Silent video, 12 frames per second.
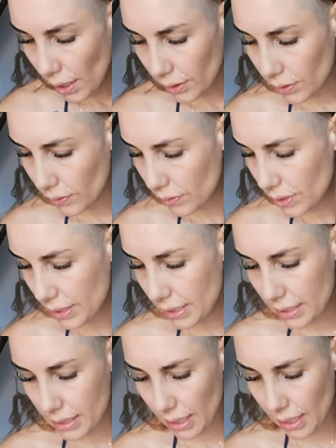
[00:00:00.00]
You
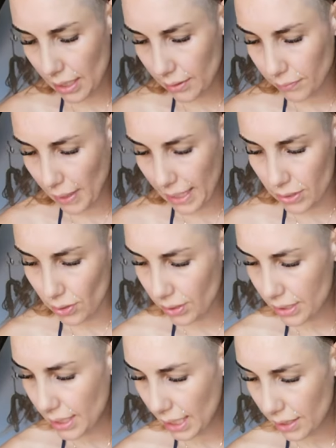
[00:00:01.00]
just uh, raise your
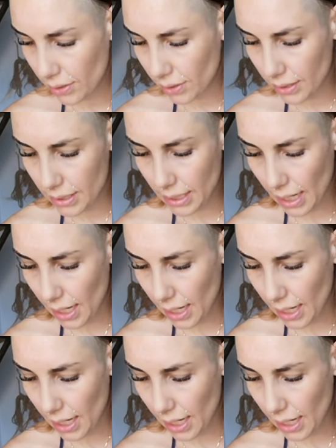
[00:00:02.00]
standards,